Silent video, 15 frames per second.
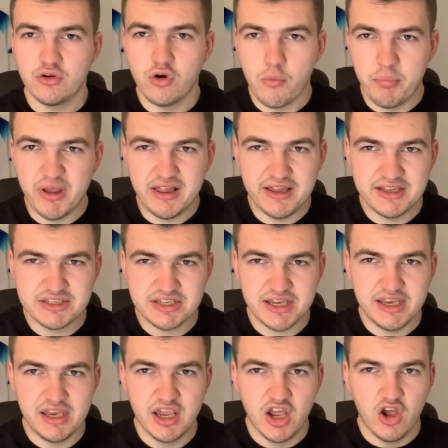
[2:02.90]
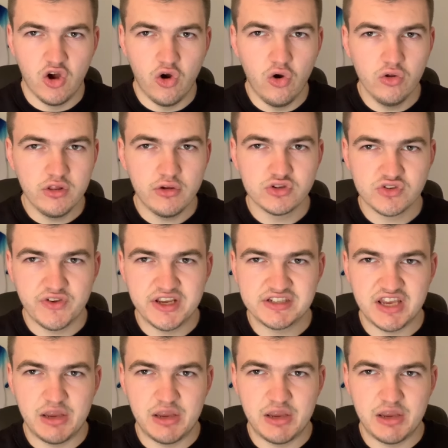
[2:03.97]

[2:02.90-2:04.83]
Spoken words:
ability, all those things that